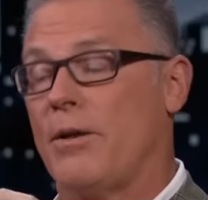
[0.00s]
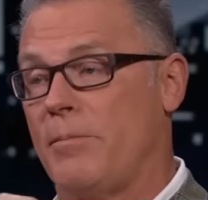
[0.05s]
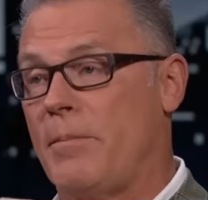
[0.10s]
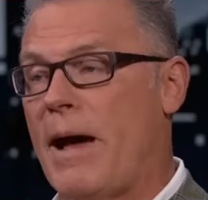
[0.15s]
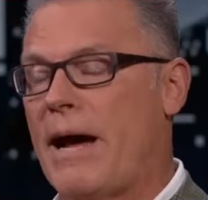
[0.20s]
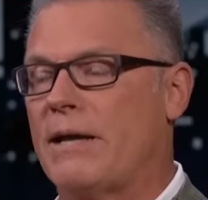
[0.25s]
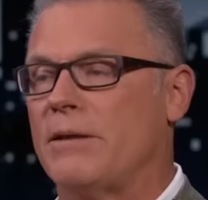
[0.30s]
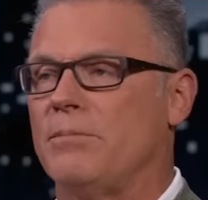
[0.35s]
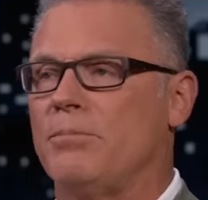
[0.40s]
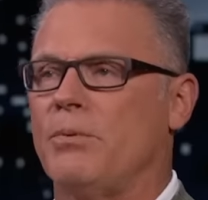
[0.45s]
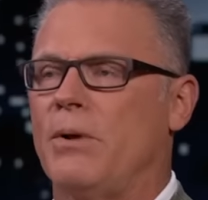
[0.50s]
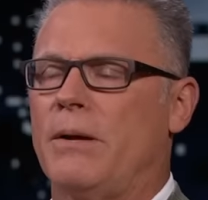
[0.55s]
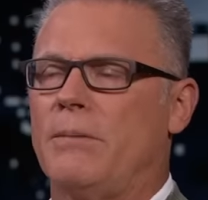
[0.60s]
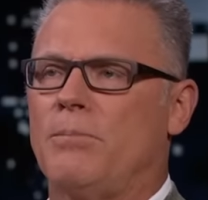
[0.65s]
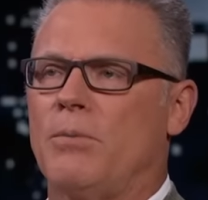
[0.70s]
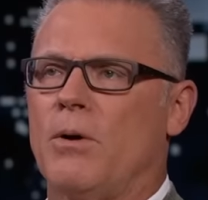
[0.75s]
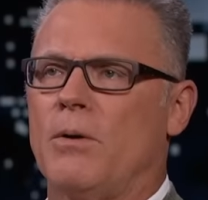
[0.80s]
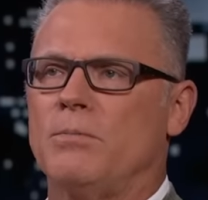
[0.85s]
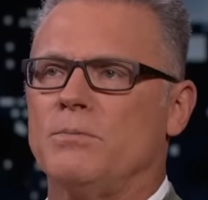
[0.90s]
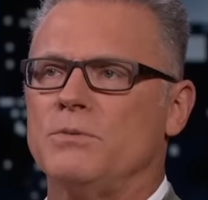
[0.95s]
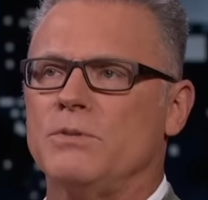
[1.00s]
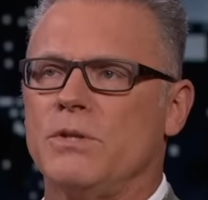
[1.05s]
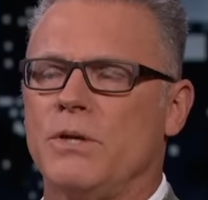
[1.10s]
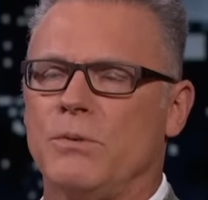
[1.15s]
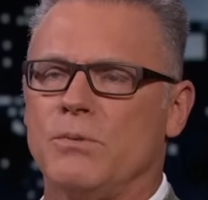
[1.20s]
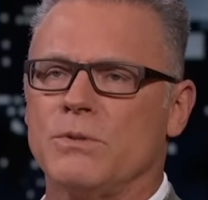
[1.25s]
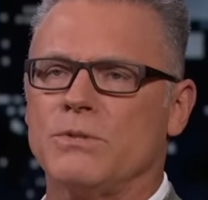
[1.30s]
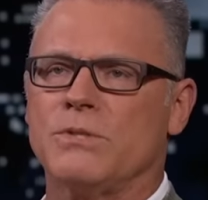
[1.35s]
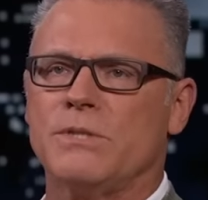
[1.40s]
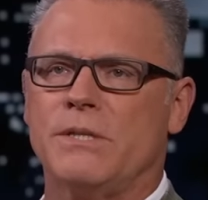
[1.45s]
the back of the plane purposely,
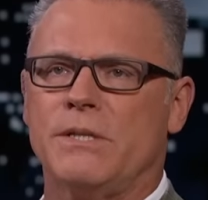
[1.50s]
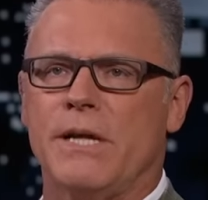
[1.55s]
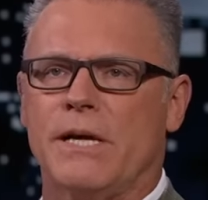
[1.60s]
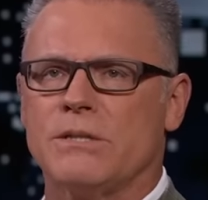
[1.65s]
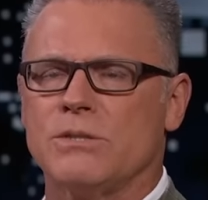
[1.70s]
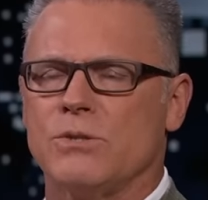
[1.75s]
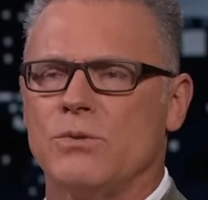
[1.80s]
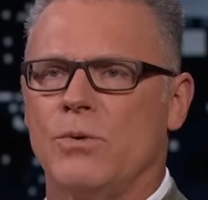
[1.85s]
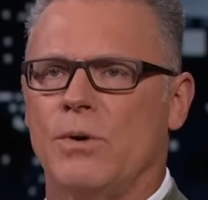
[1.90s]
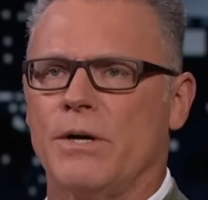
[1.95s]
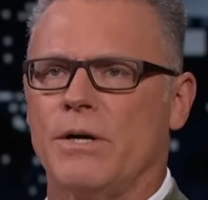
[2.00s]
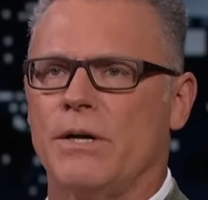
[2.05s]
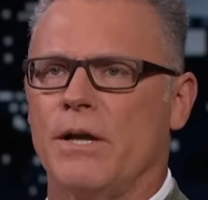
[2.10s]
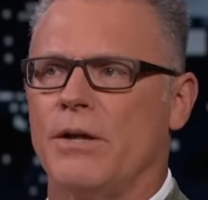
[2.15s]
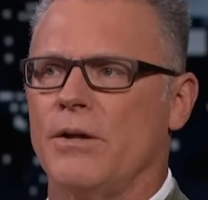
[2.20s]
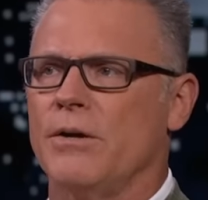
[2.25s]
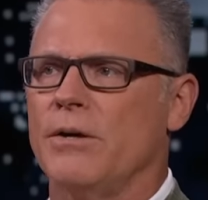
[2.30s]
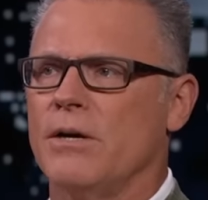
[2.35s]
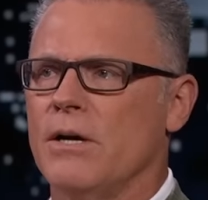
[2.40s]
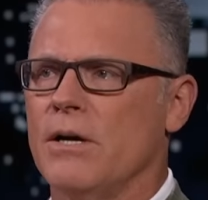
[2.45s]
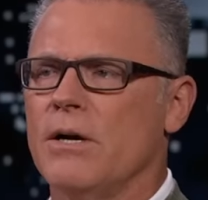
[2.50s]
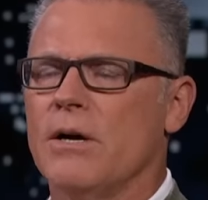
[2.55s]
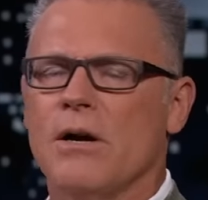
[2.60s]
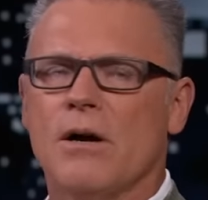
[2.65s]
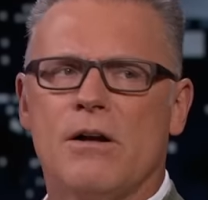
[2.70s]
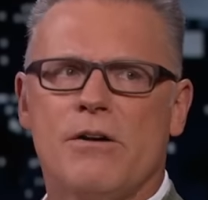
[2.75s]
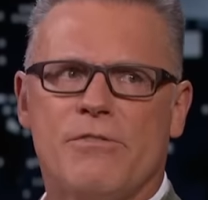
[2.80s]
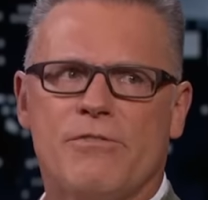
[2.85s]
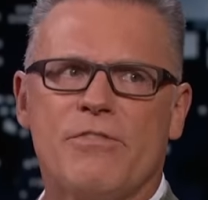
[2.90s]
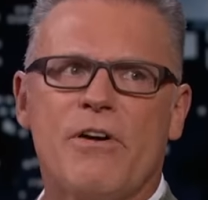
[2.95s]
and we're sitting next we're to on one another. Very back.